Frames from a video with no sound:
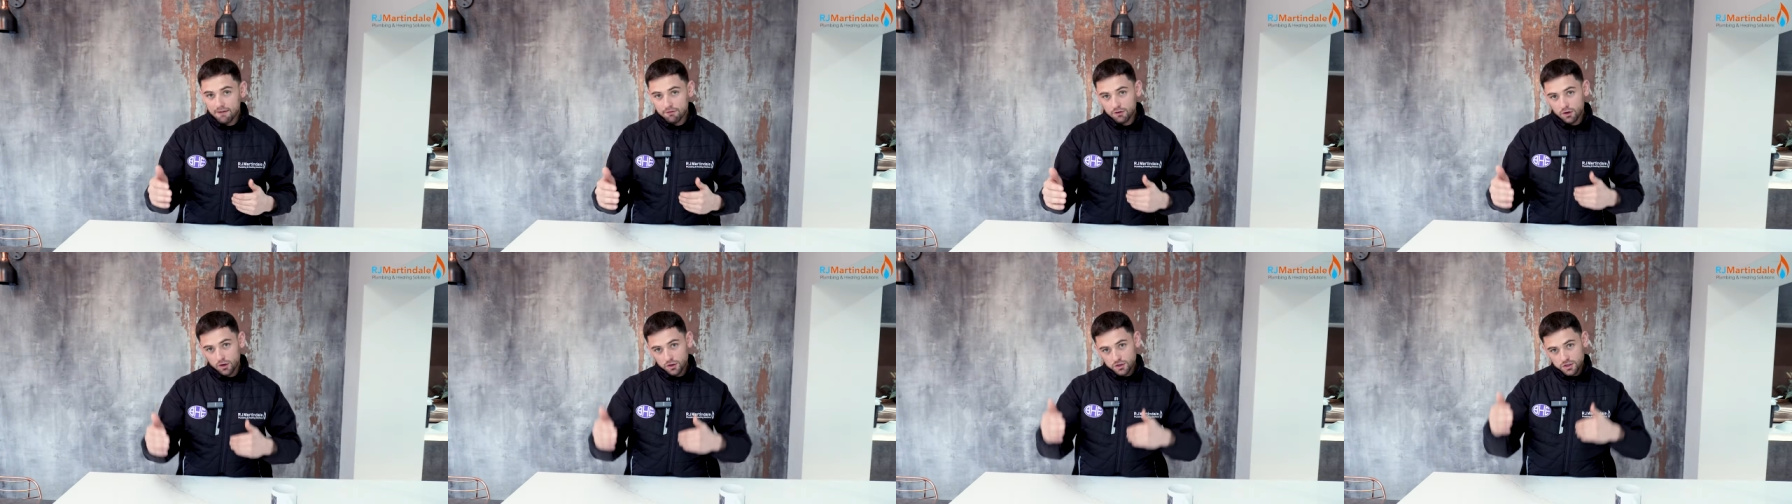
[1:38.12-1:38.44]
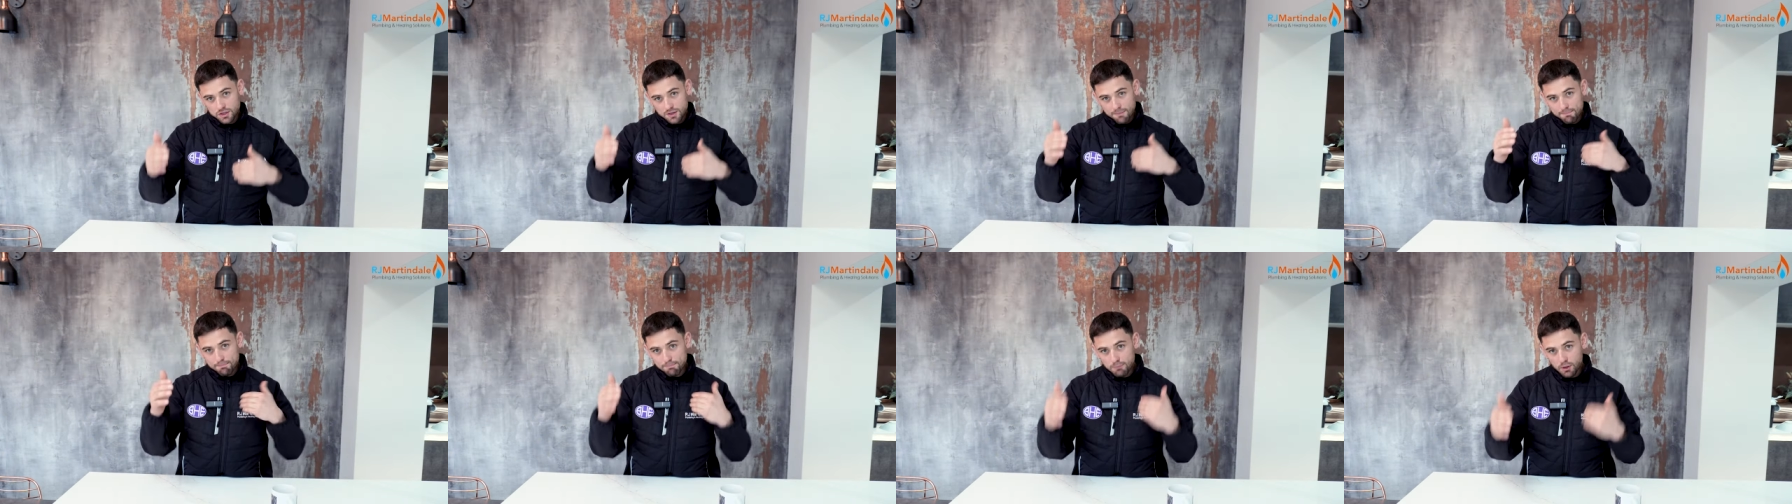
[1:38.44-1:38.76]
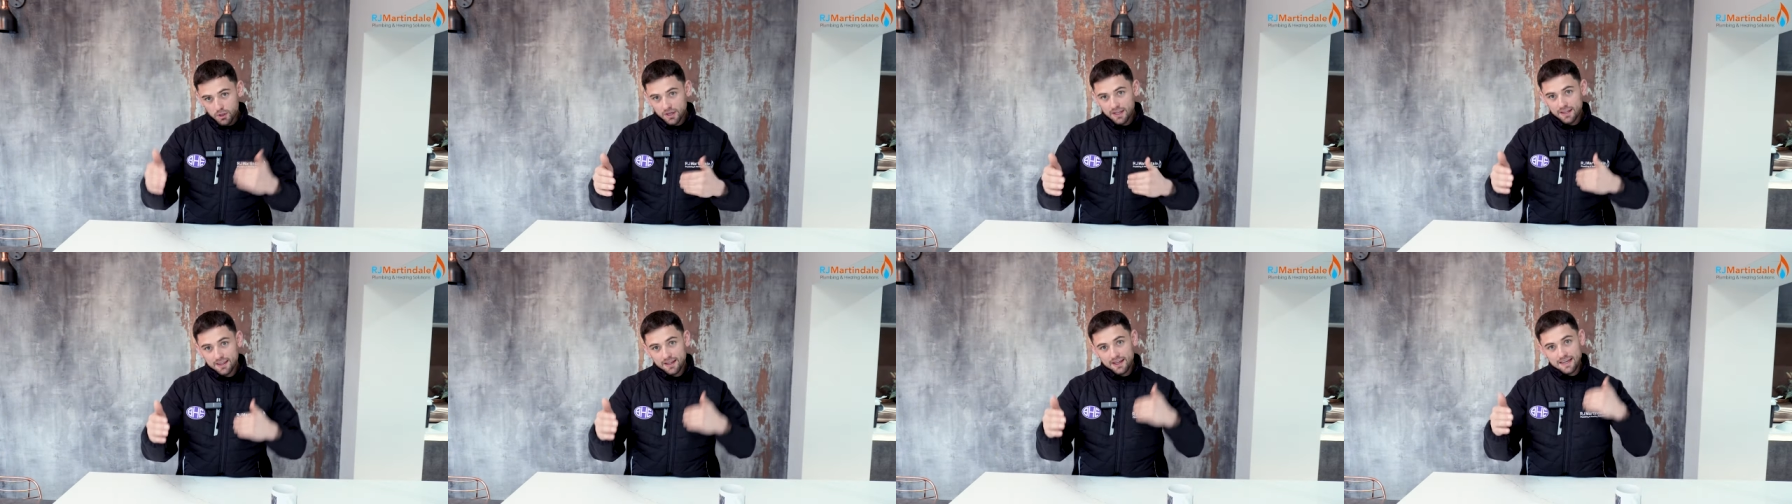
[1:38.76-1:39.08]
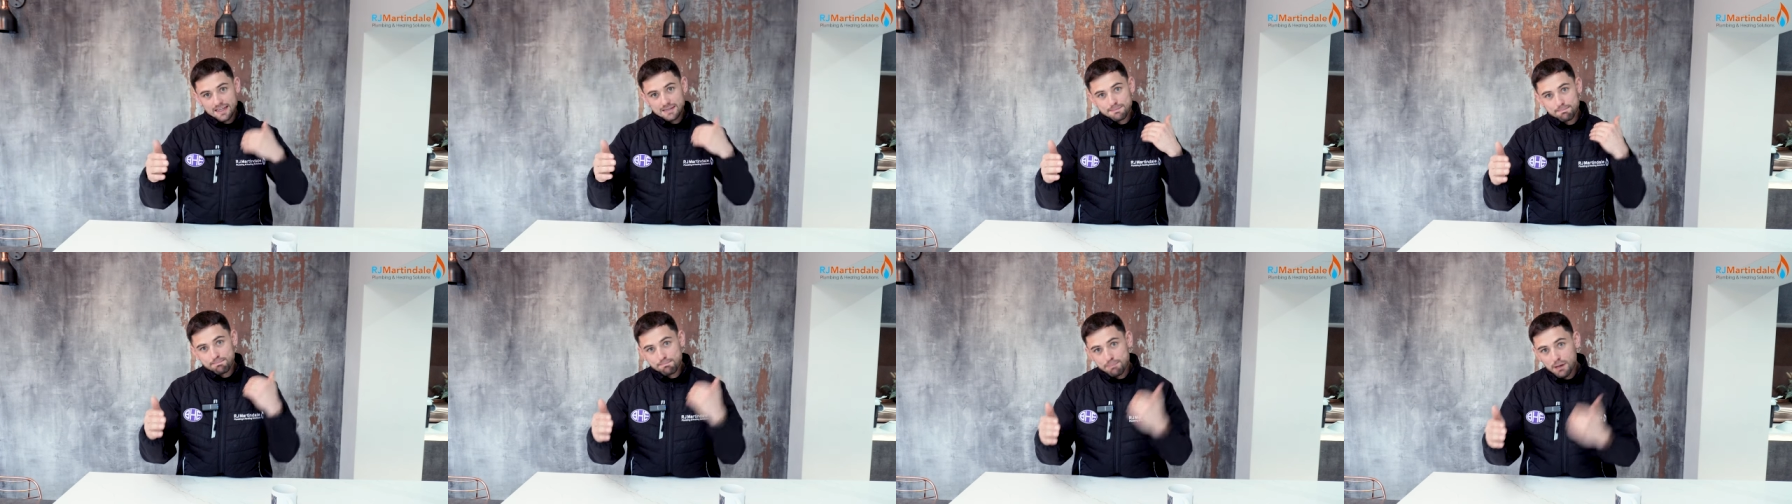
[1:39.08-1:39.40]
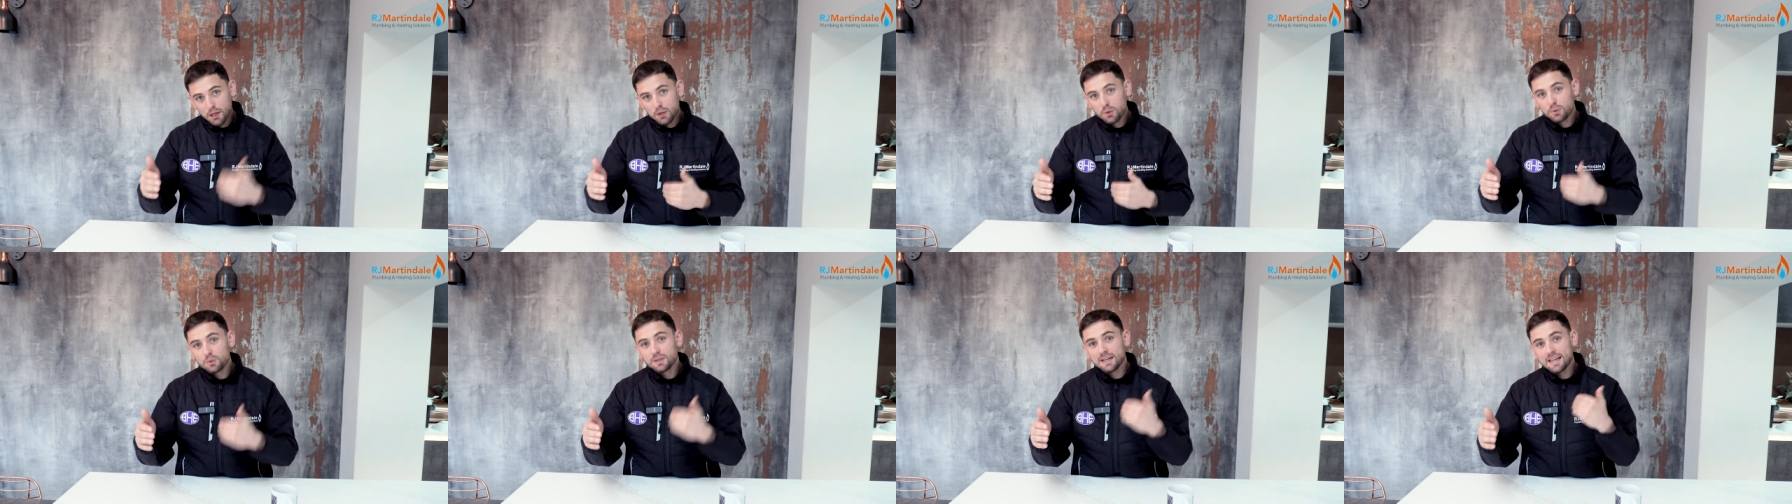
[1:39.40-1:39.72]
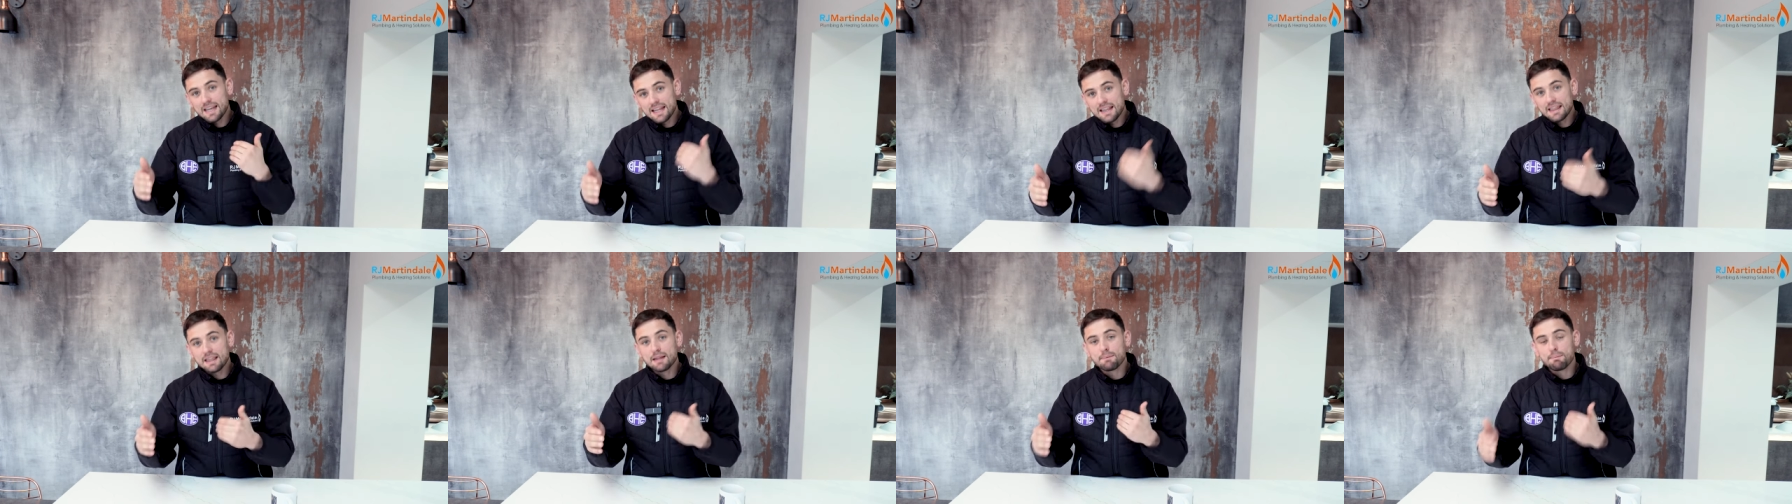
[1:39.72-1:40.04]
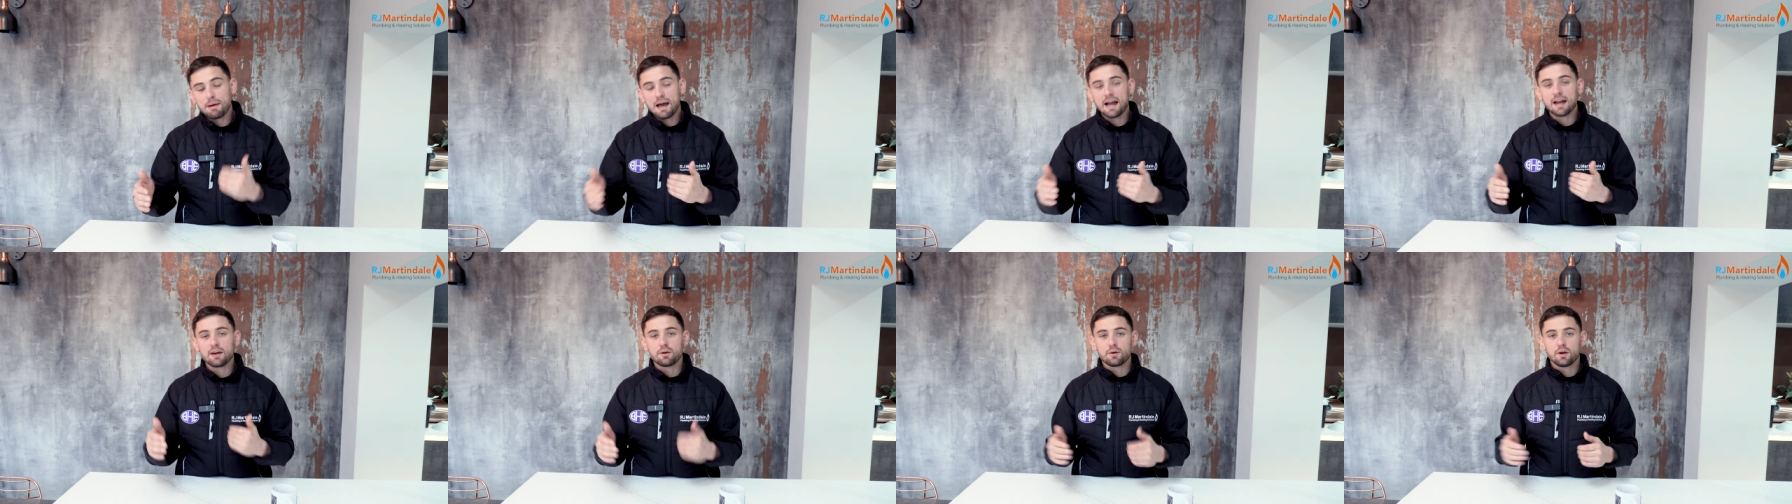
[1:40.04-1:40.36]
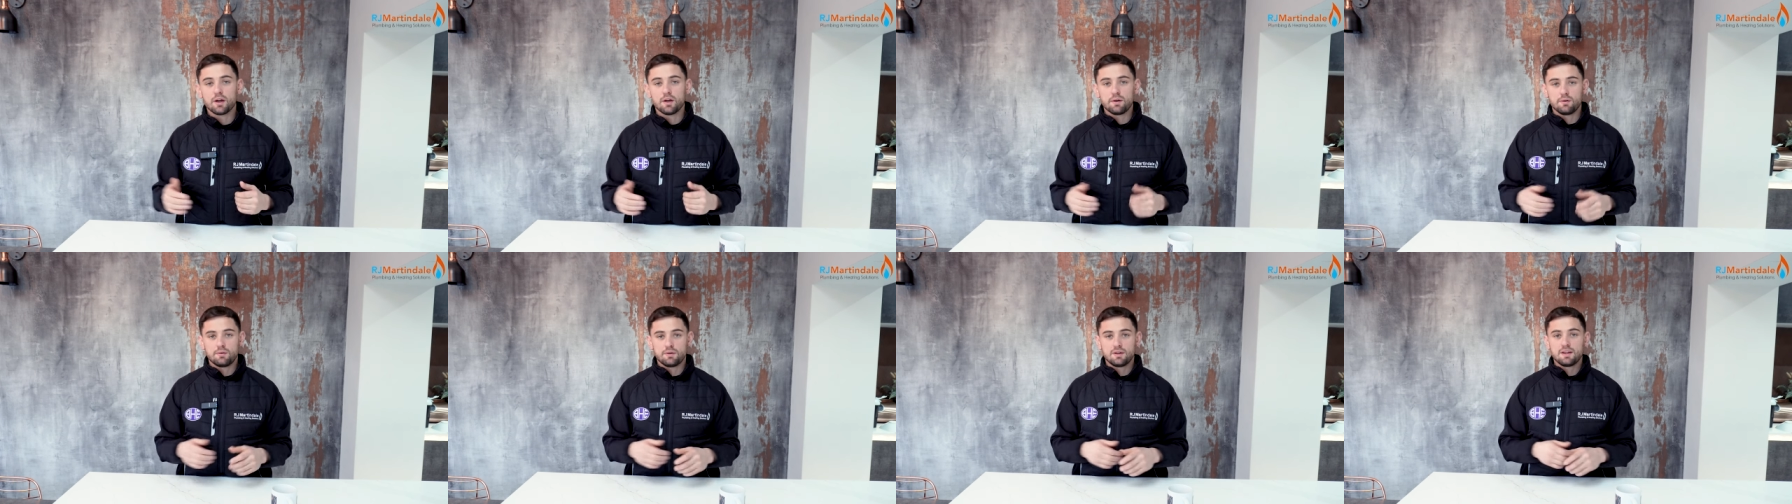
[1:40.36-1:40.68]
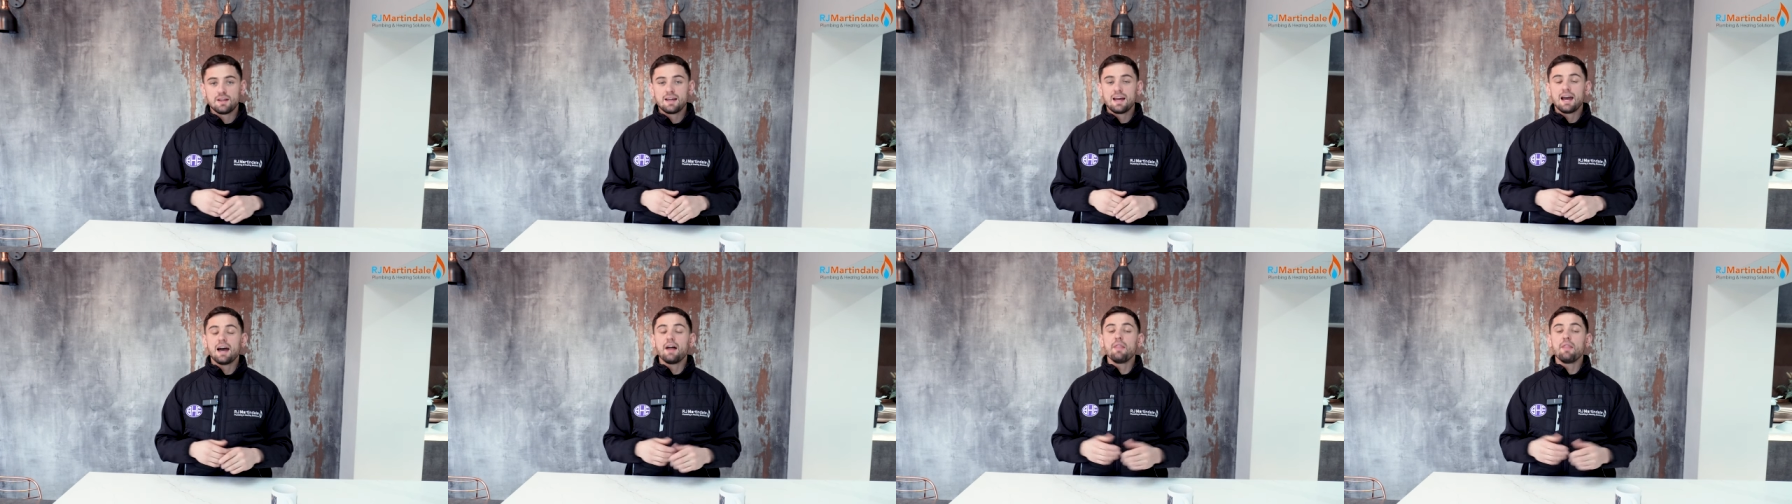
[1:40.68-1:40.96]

I've got some money that is building in the background,